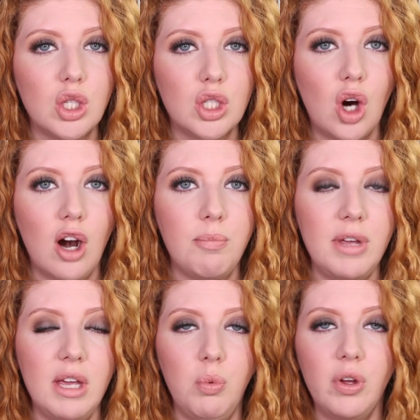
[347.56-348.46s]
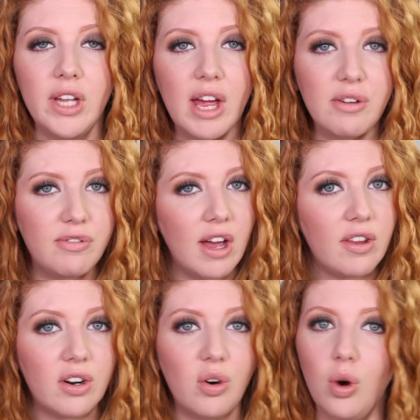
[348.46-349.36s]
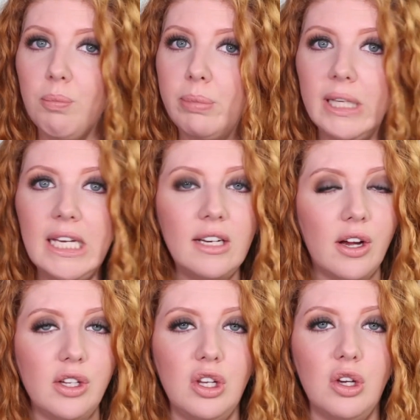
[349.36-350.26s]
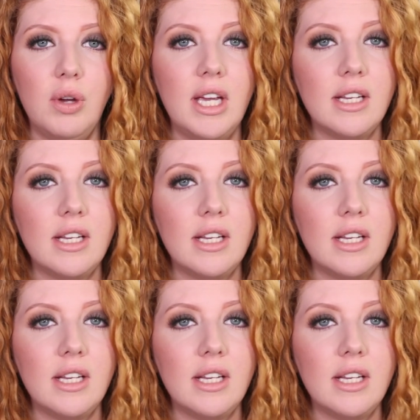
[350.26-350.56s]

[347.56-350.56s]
sharp. It will not feather or bleed on you.